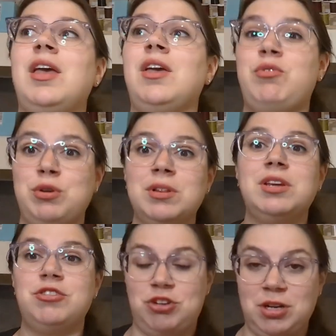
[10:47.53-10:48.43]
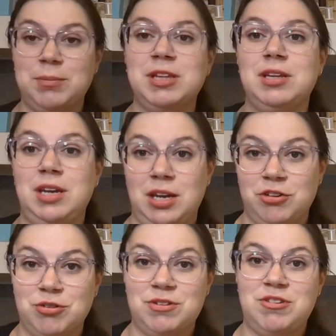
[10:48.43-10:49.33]
If you're legitimately
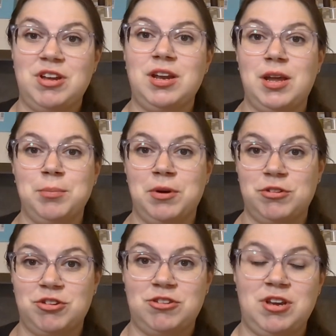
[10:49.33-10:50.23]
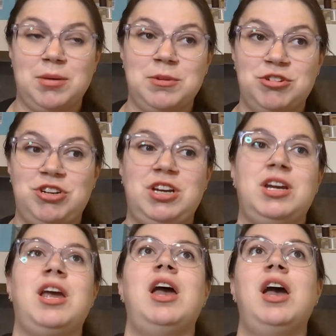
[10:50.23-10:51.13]
interested in purchasing a
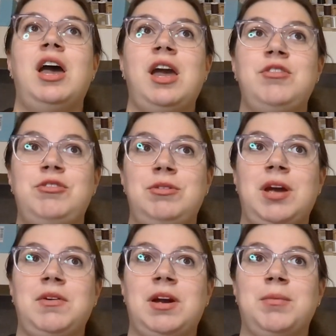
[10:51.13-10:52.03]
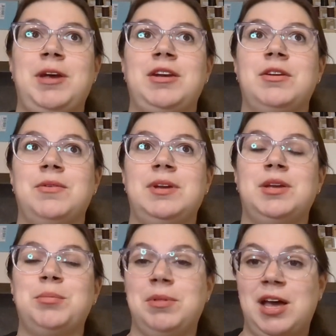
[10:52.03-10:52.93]
machine, I do not recommend going
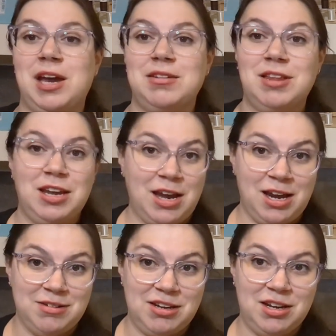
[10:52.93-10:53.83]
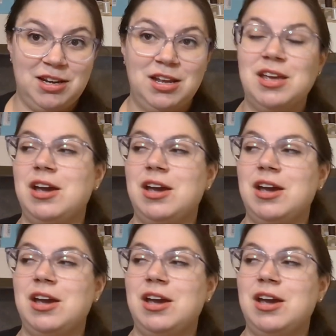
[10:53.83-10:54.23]
in blind like I did.